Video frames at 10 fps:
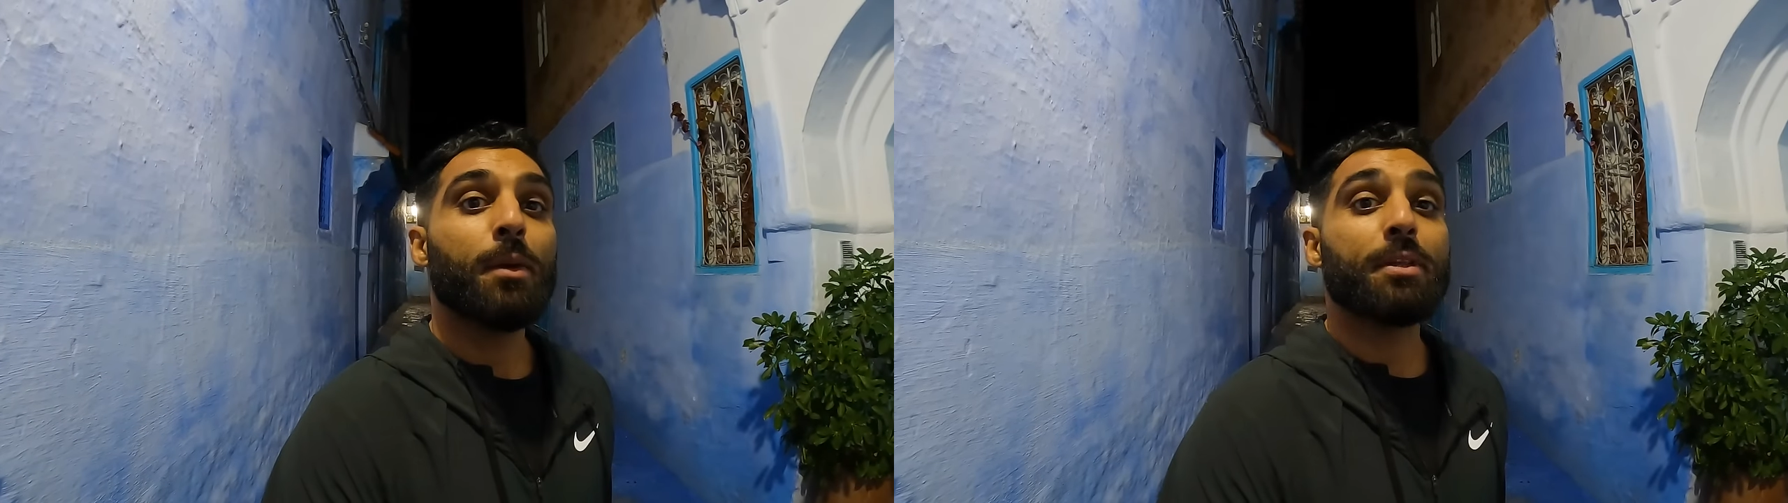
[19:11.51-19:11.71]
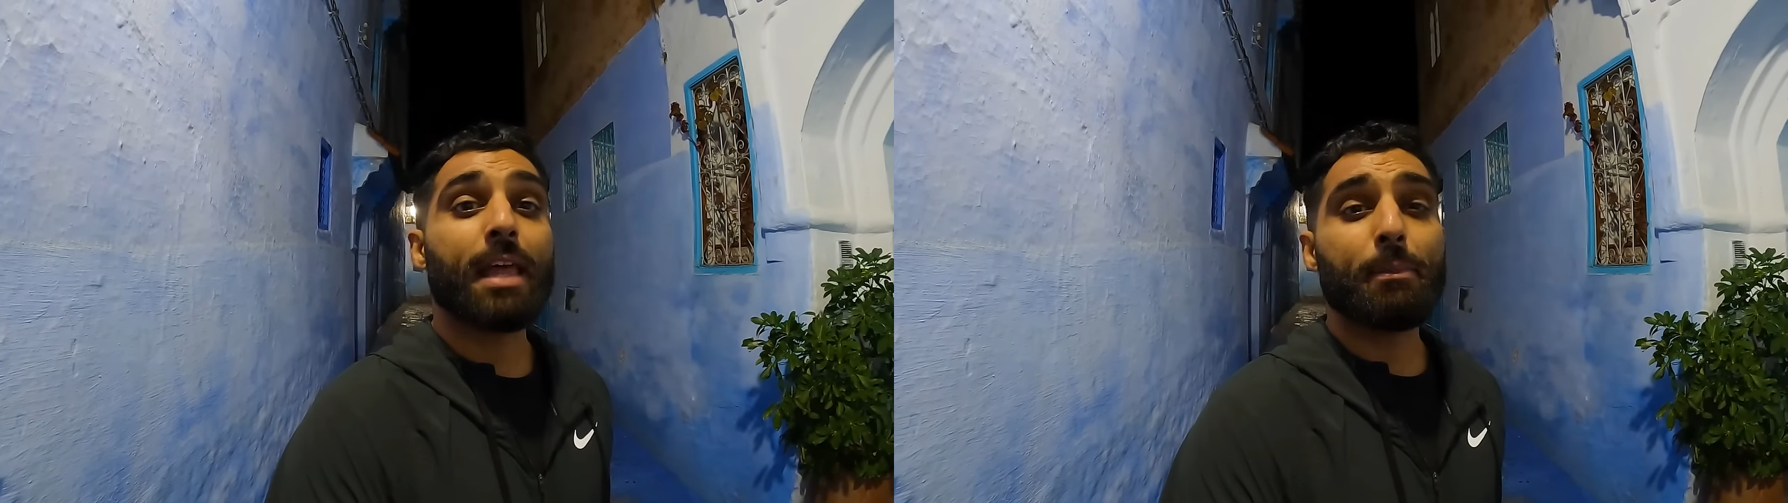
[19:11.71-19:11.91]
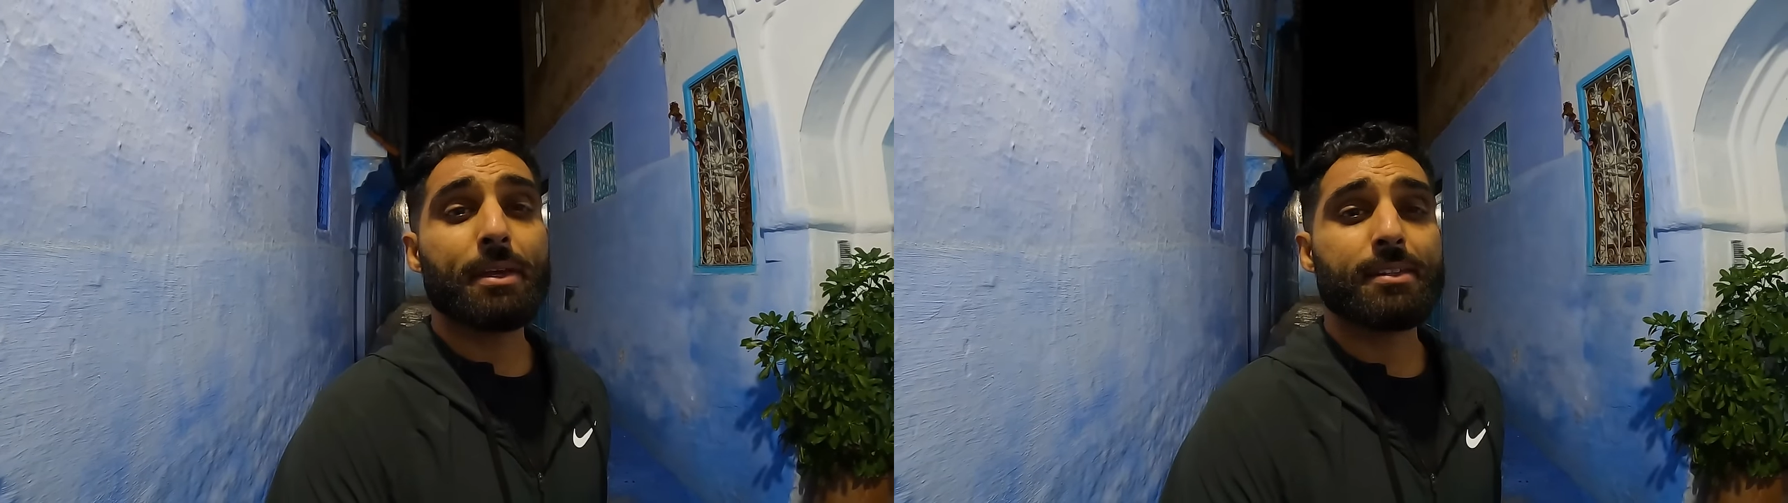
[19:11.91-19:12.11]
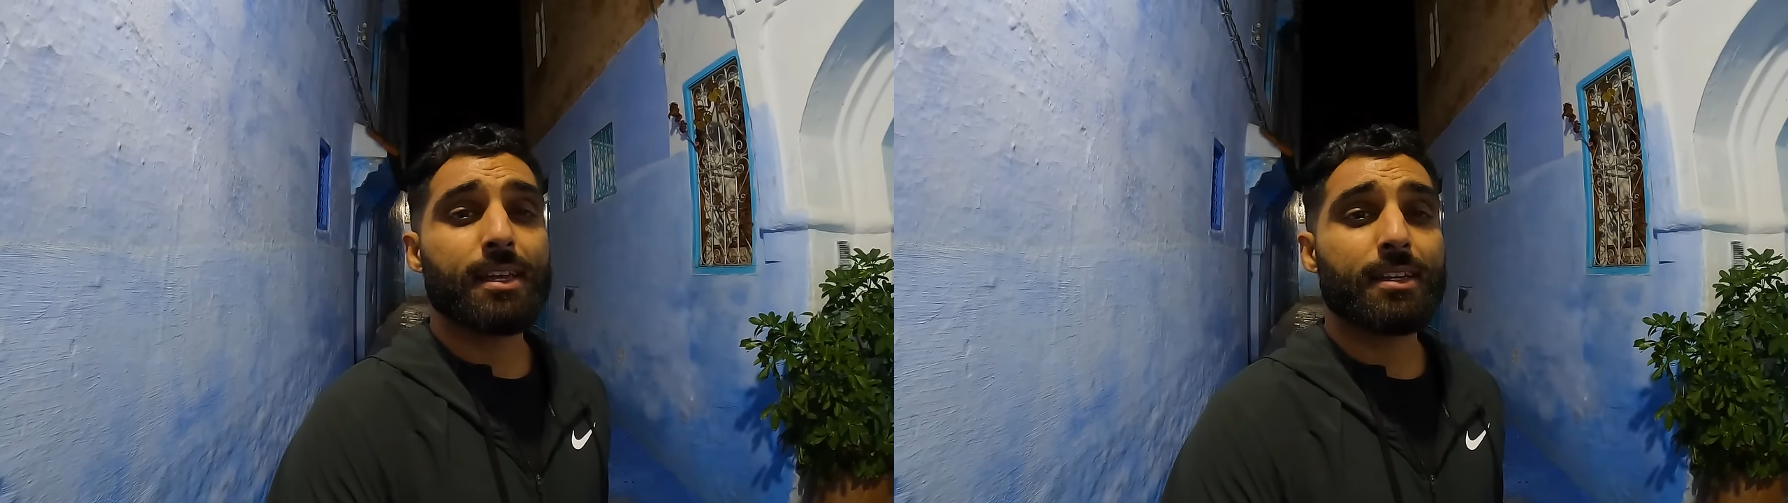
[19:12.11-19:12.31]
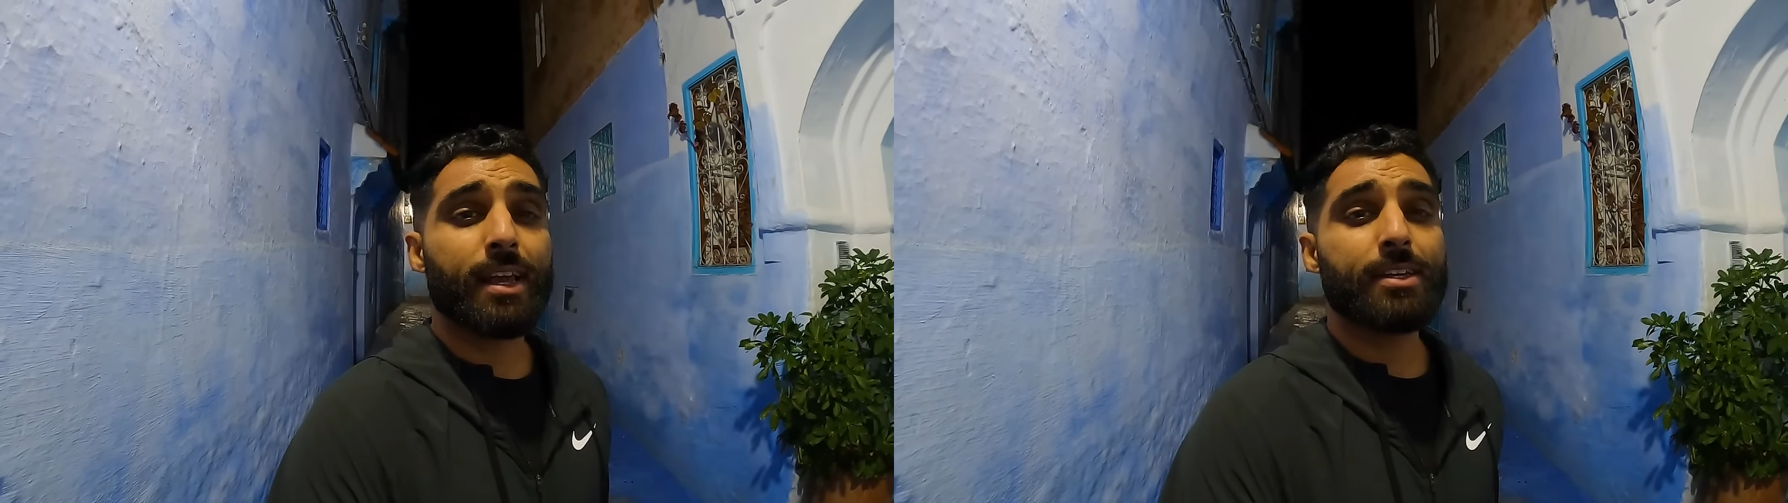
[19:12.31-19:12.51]
With that being
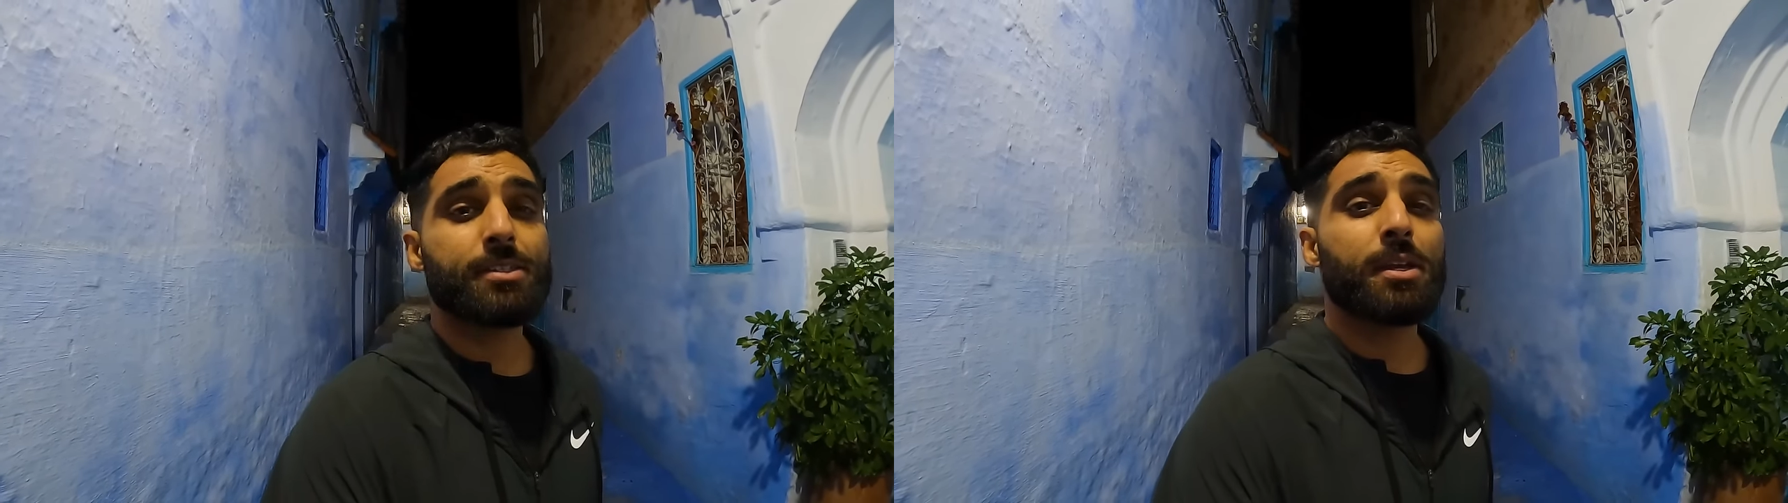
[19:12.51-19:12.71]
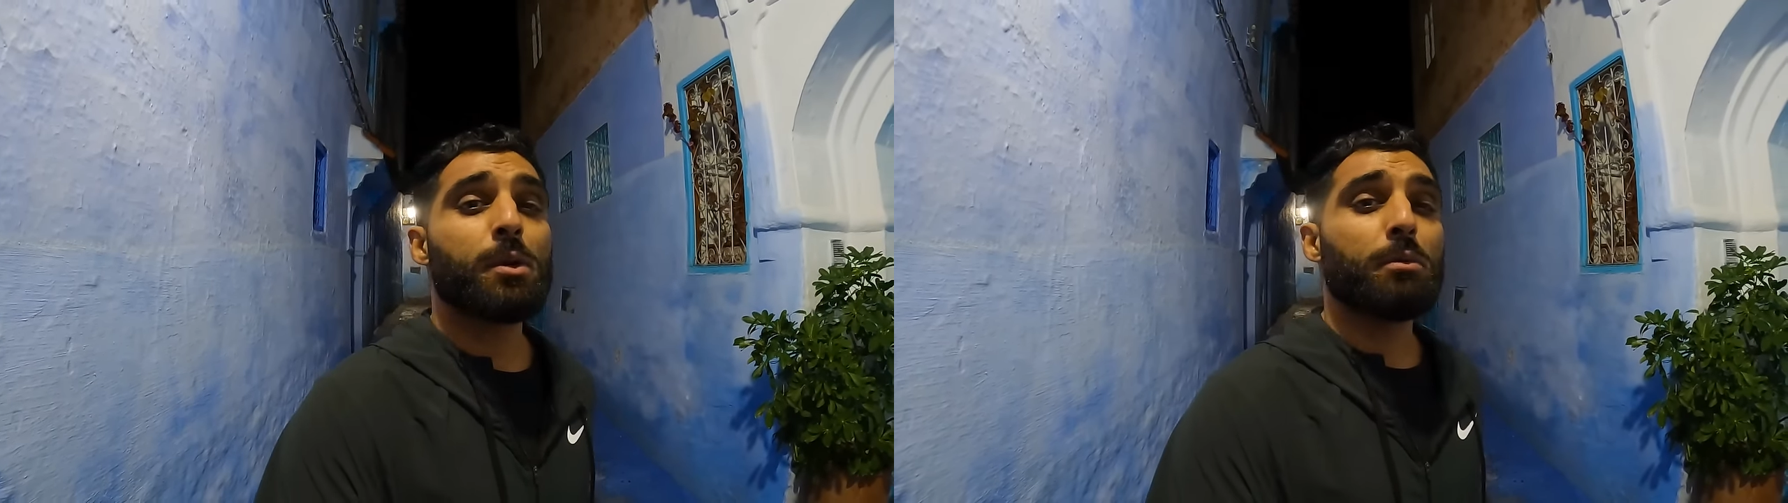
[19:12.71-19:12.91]
said, guys,